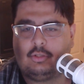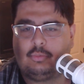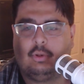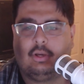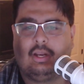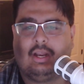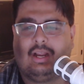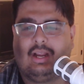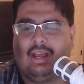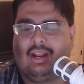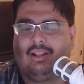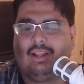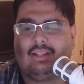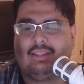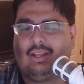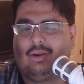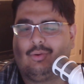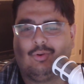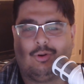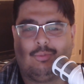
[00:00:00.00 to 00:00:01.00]
but I kind of like
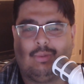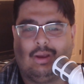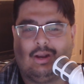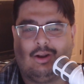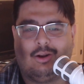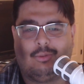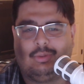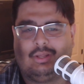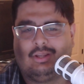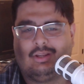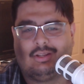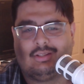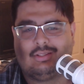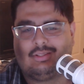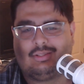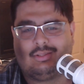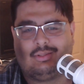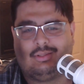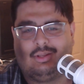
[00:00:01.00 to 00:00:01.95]
that word better because,